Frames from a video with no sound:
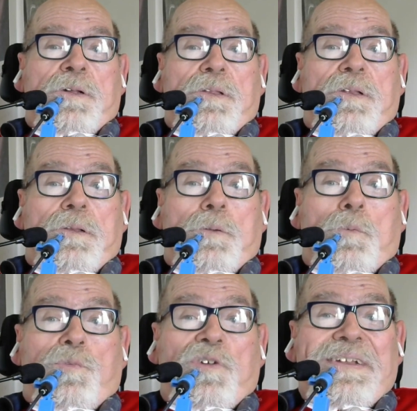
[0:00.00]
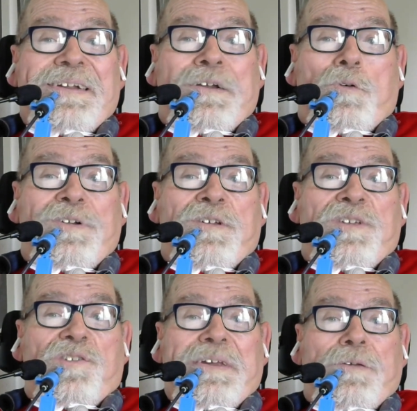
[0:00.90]
a little over an hour
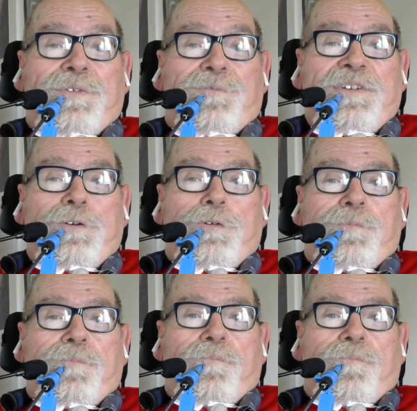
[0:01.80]
south of here.